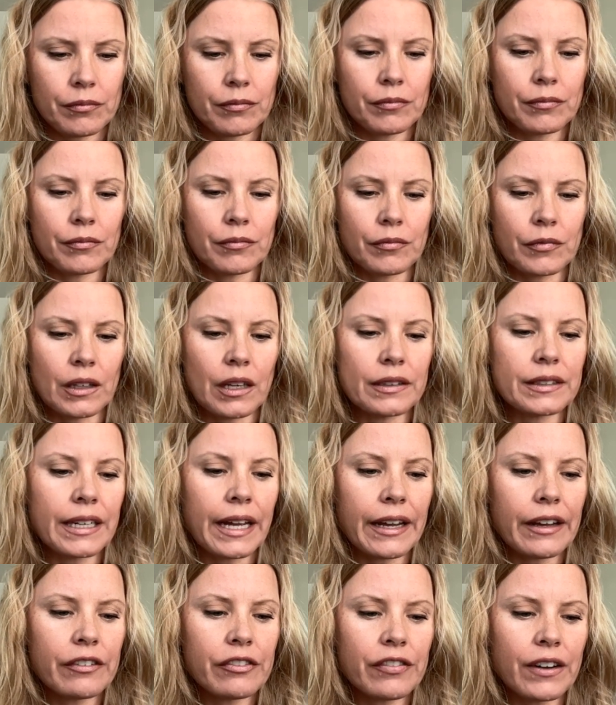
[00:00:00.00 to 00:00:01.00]
Mm-hmm.
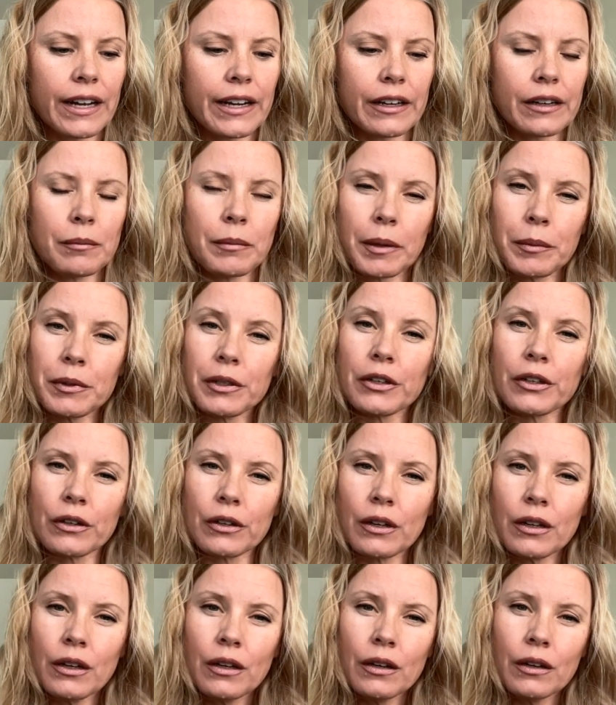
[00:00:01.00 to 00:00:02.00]
Knight of fire. Maybe
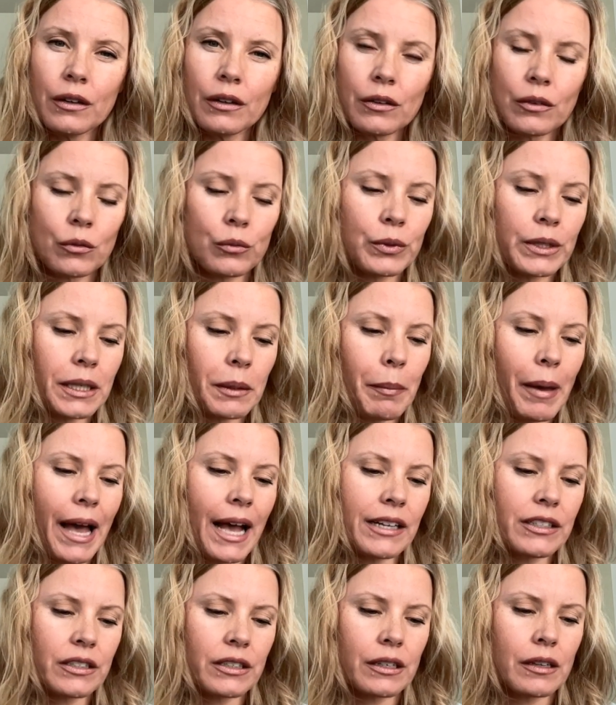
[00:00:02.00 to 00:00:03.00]
you're really
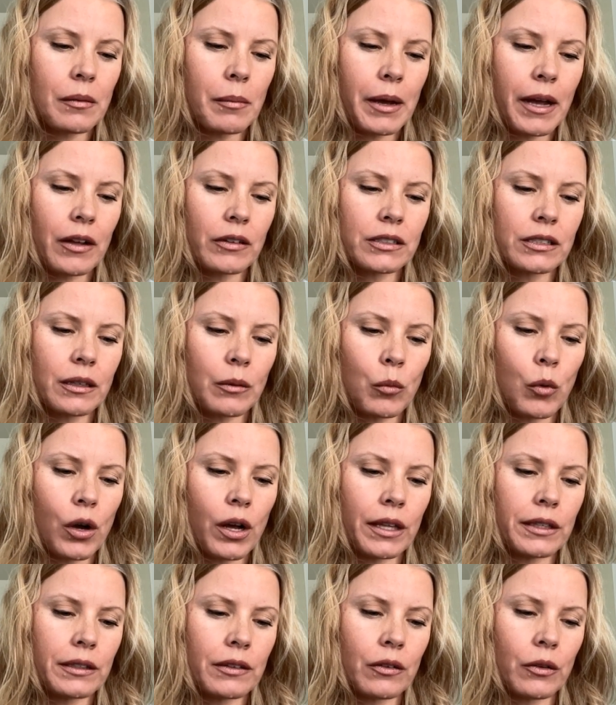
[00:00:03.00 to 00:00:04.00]
passionate about
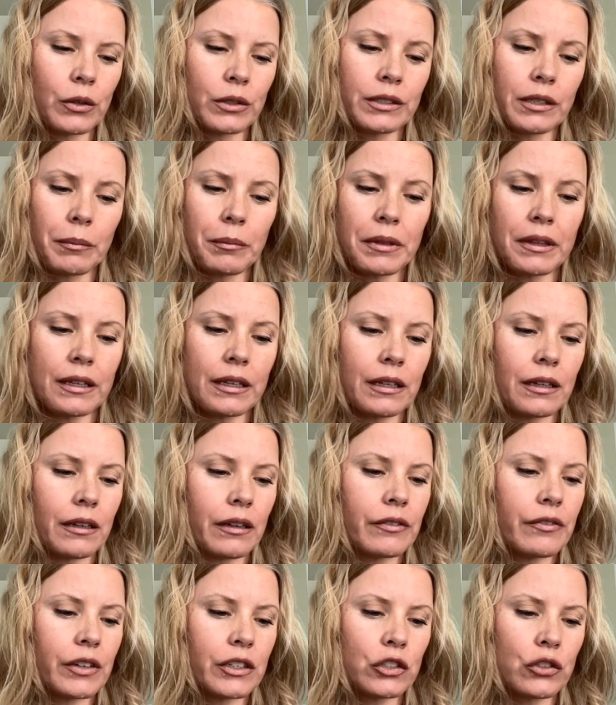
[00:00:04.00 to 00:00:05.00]
someone or something
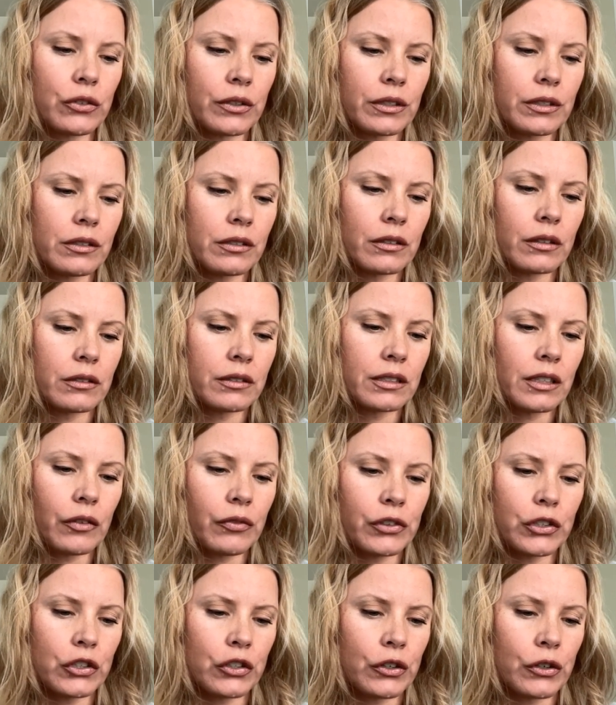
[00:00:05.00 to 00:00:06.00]
adventurous,
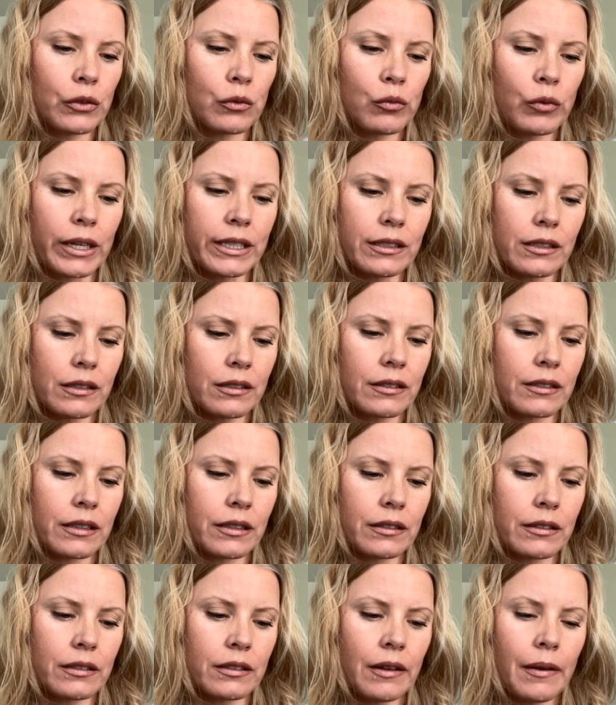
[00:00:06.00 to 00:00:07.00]
self assured,
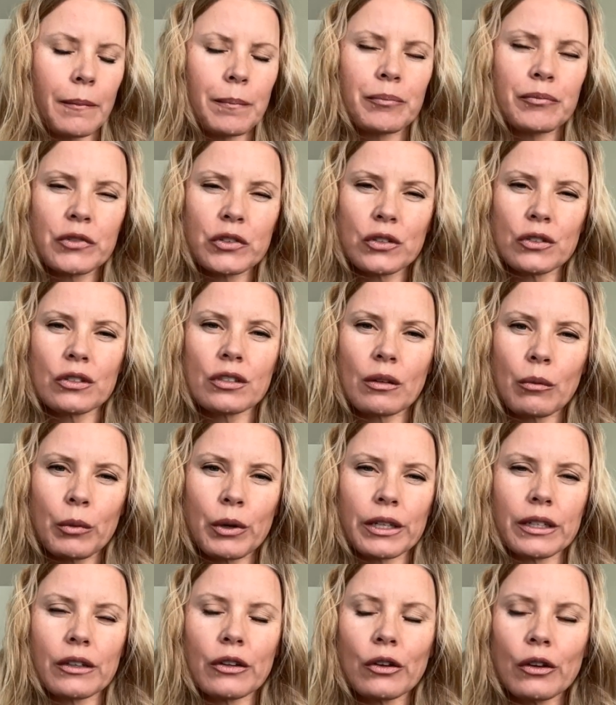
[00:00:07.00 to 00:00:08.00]
restlessness. This is
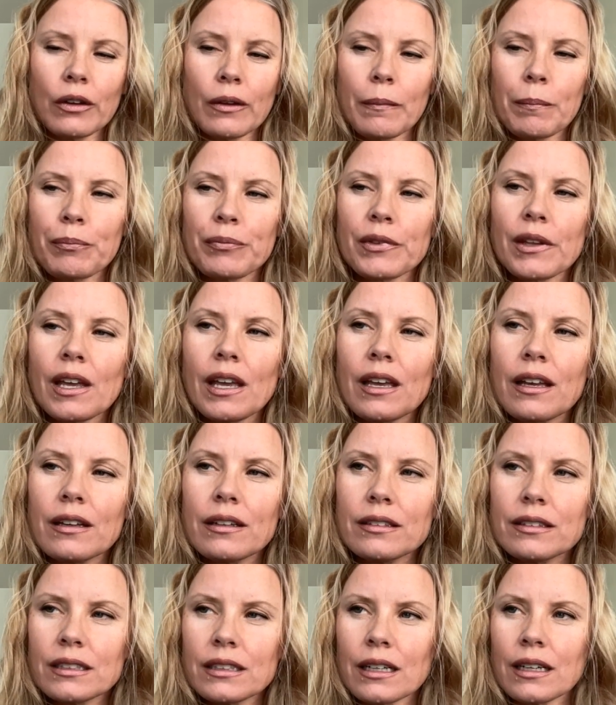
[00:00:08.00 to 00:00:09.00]
someone,
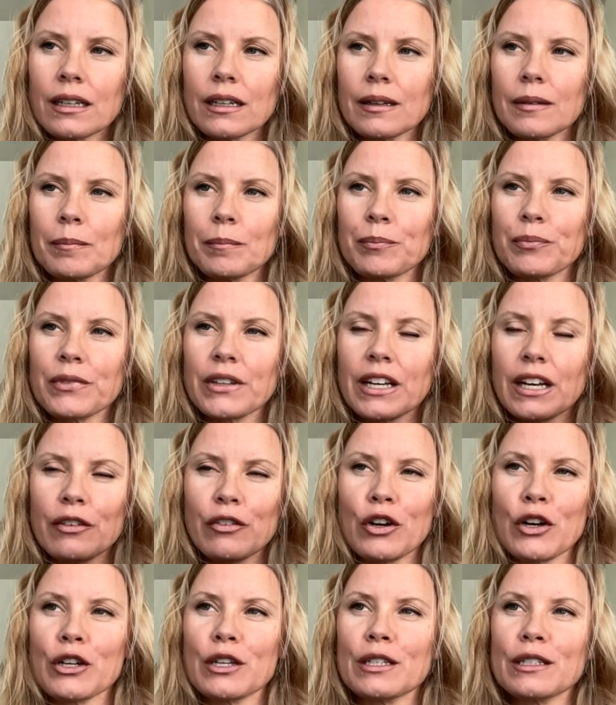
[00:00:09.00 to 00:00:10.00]
um, and
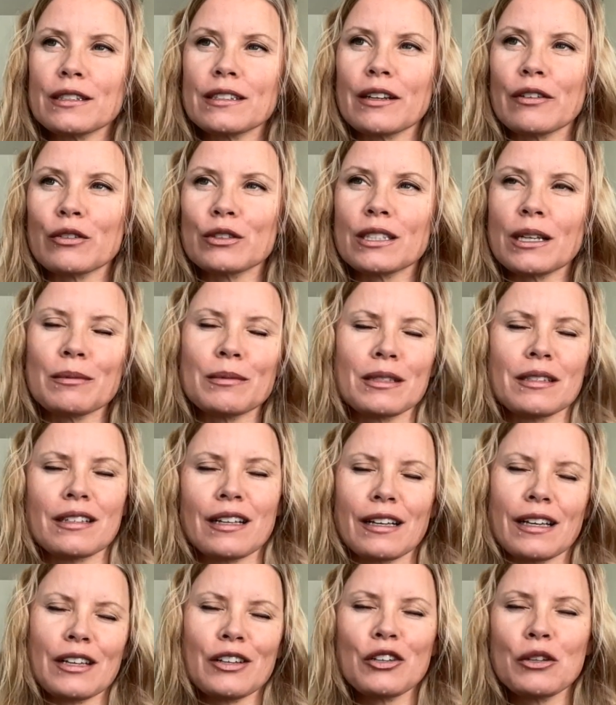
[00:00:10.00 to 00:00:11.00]
I've heard it several times.
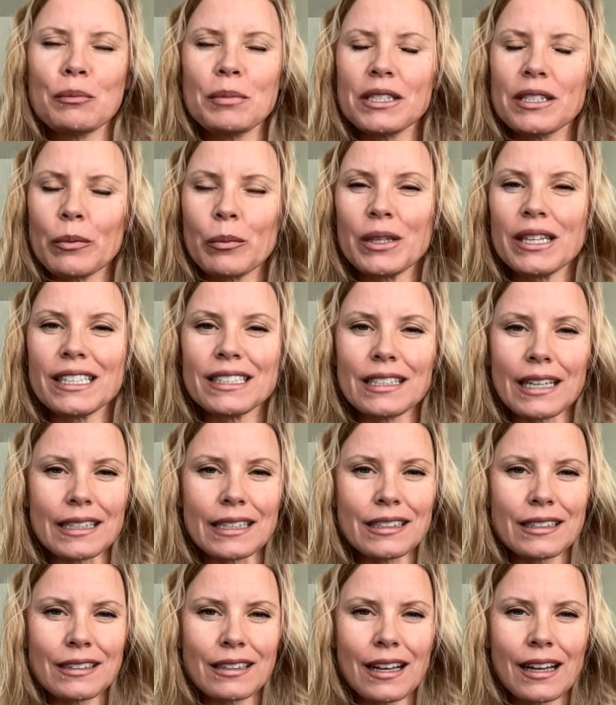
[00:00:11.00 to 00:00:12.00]
Like it could be someone that
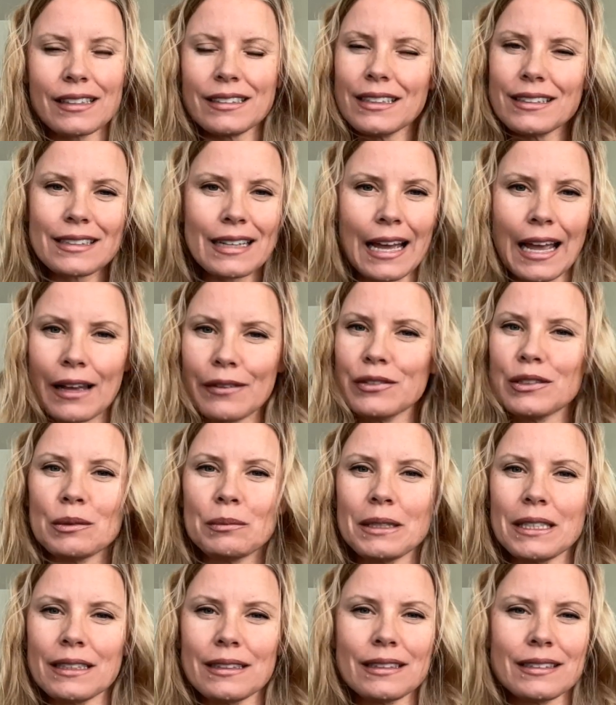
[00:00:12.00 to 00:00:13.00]
dates a lot. It doesn't have to
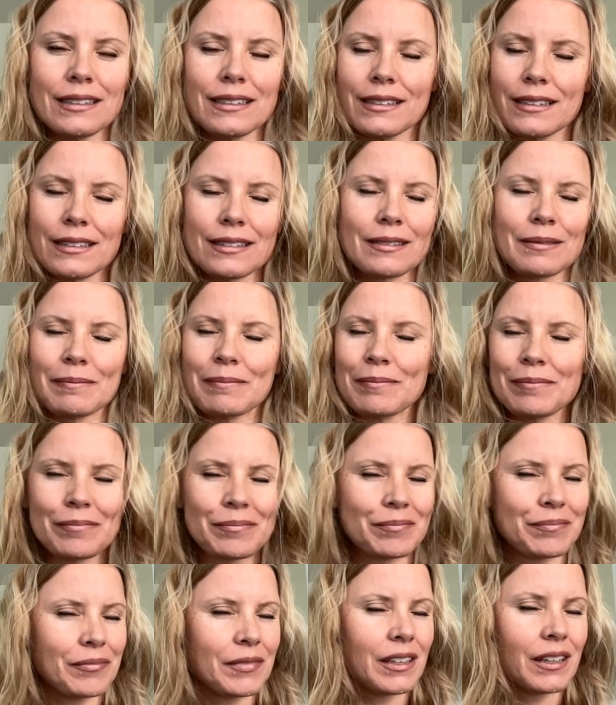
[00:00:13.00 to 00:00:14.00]
be. This is
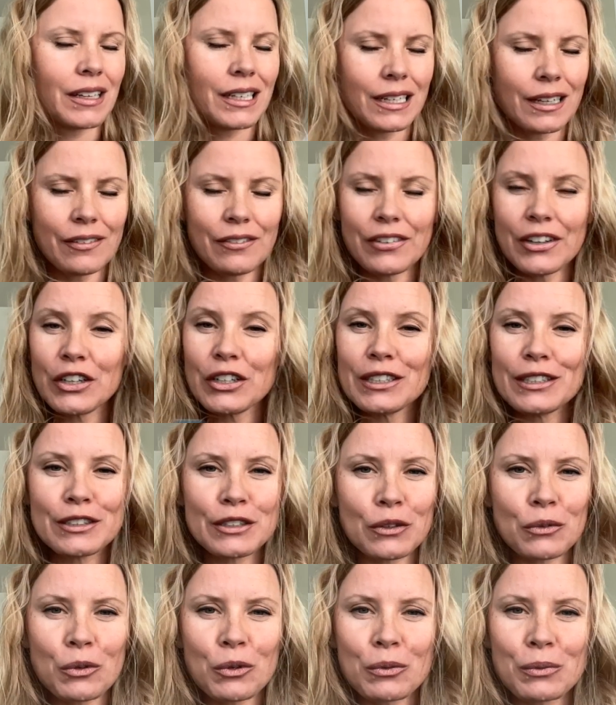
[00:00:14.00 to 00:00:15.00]
a very
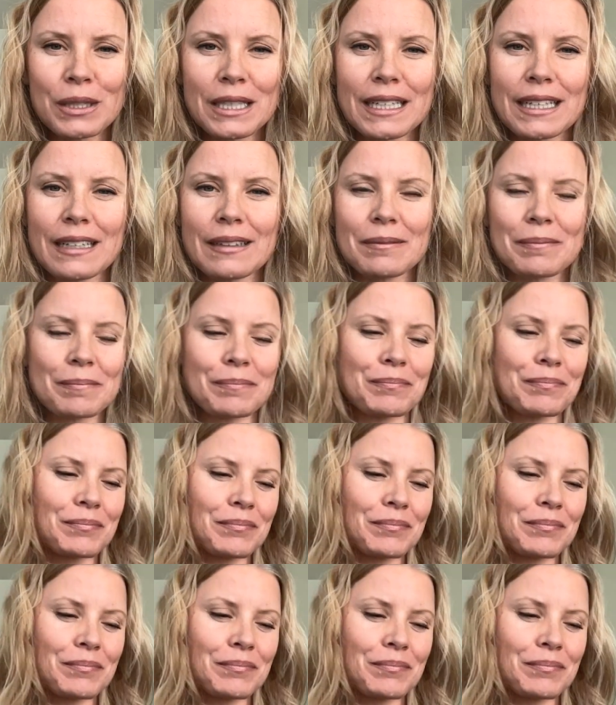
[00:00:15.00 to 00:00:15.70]
general reading.